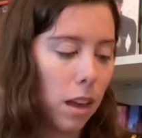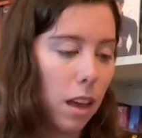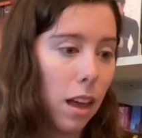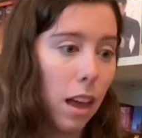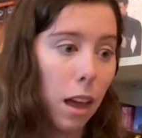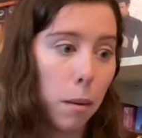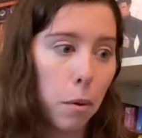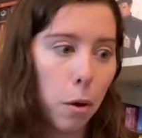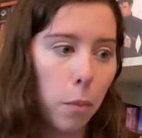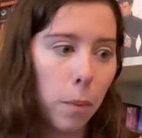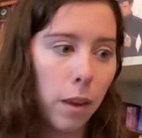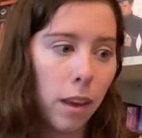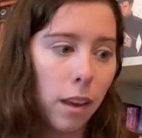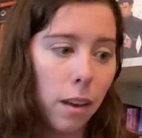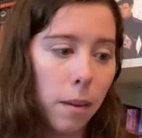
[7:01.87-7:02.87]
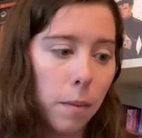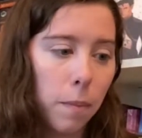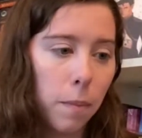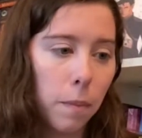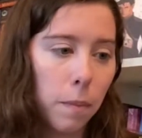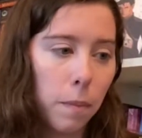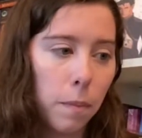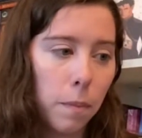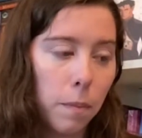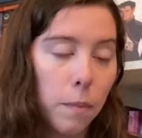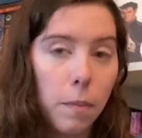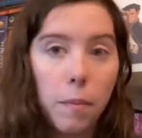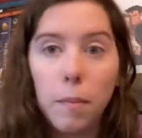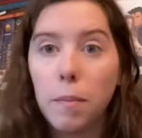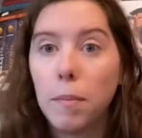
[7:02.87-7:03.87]
I'm hoping
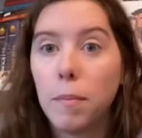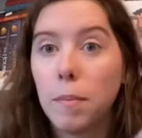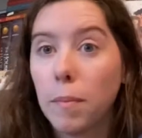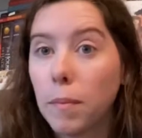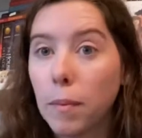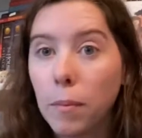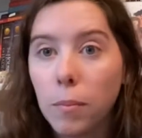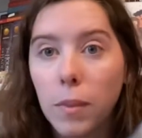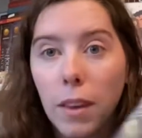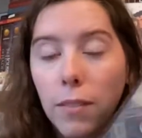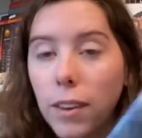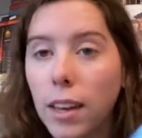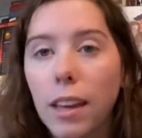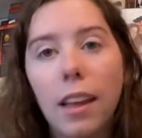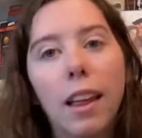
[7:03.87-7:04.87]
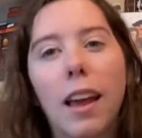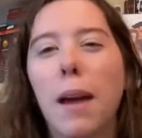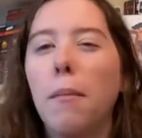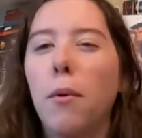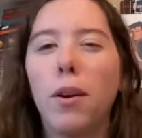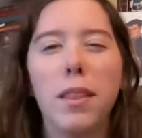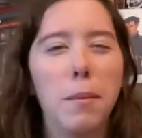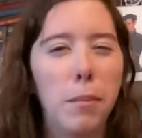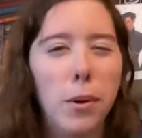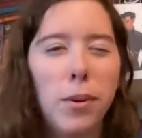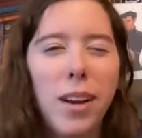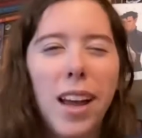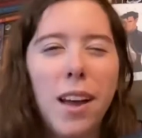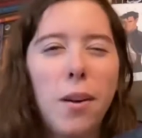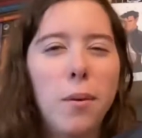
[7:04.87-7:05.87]
giving it, like, I'm more in the mood
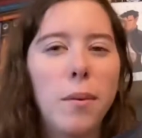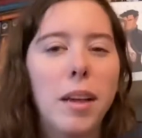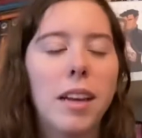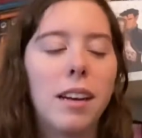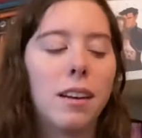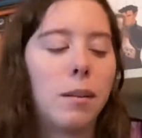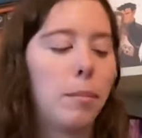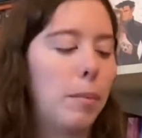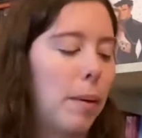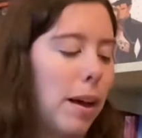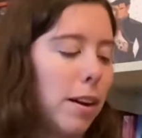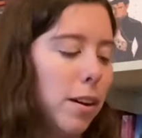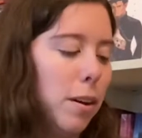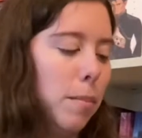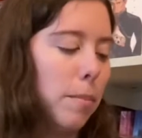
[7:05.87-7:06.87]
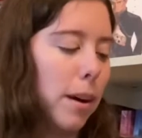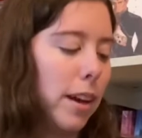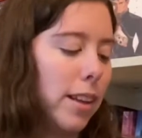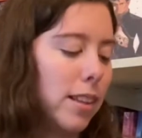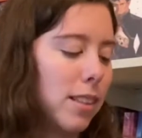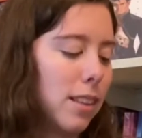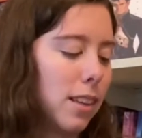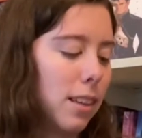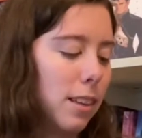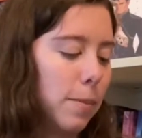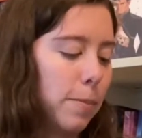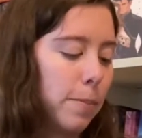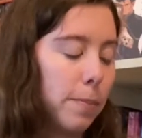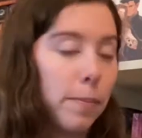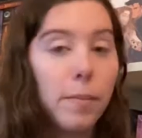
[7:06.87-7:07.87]
now and it'll be better, but
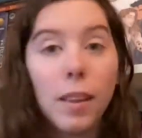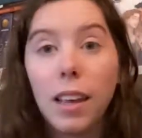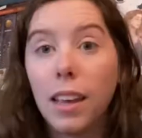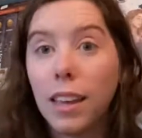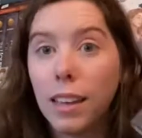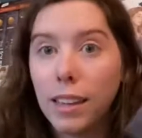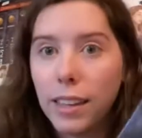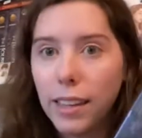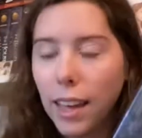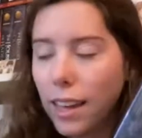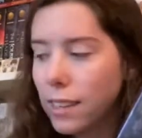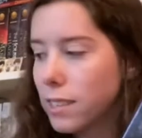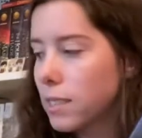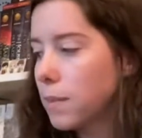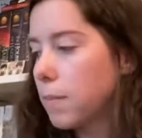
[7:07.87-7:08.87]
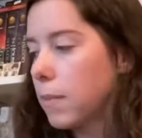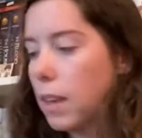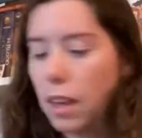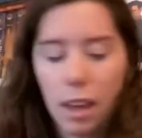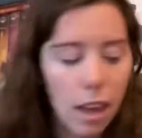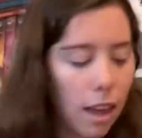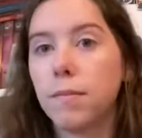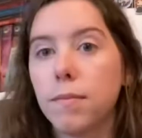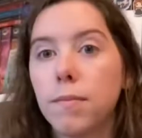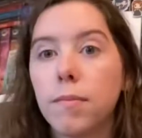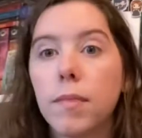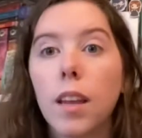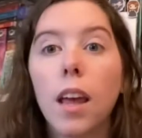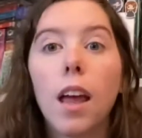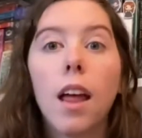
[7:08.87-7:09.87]
yes.
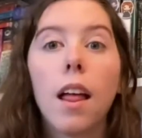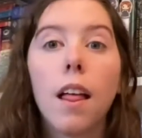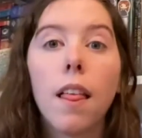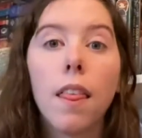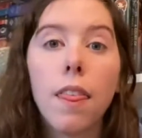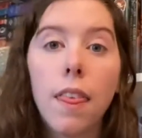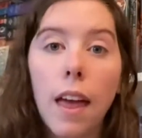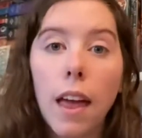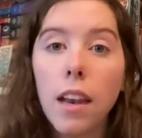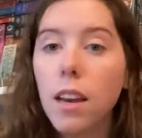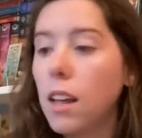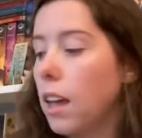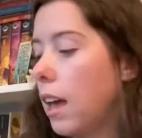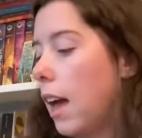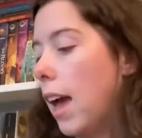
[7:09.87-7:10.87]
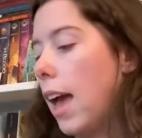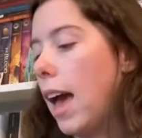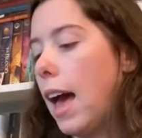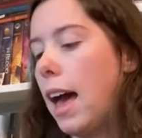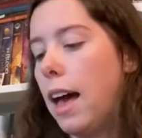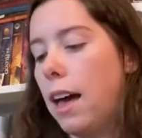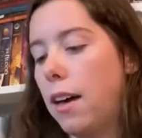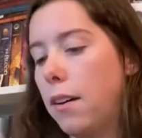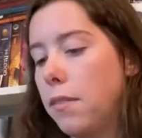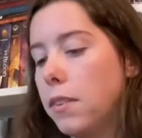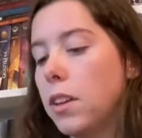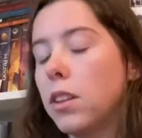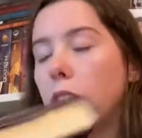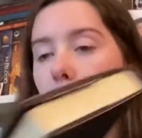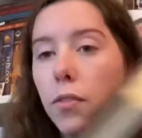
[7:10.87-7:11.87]
Then I
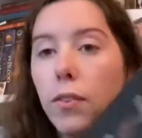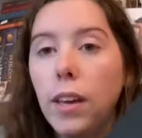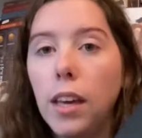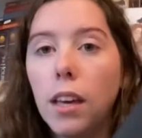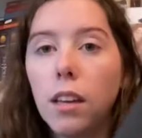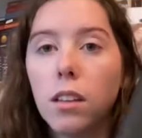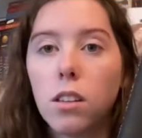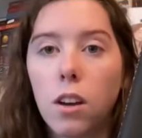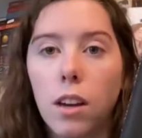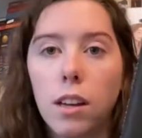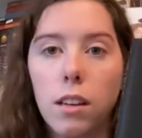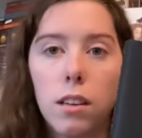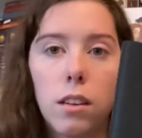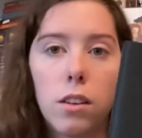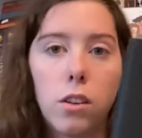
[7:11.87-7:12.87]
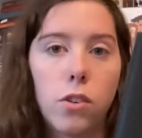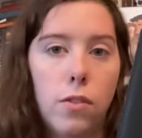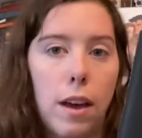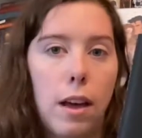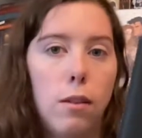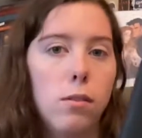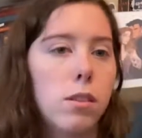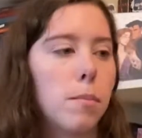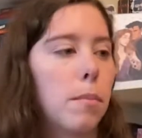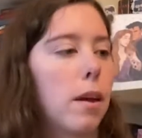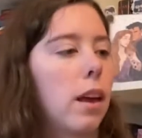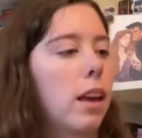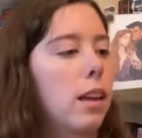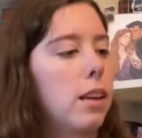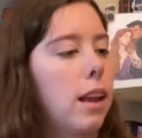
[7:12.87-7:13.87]
have 3 Dark Crowns
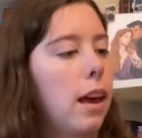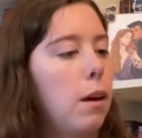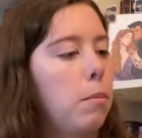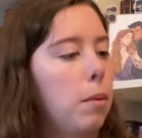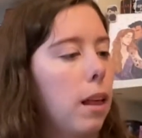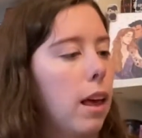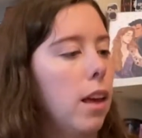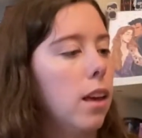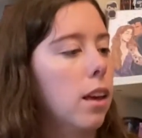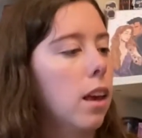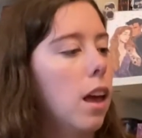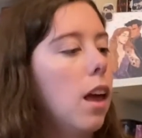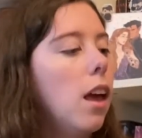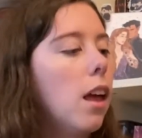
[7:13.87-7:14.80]
by Kendall Blake.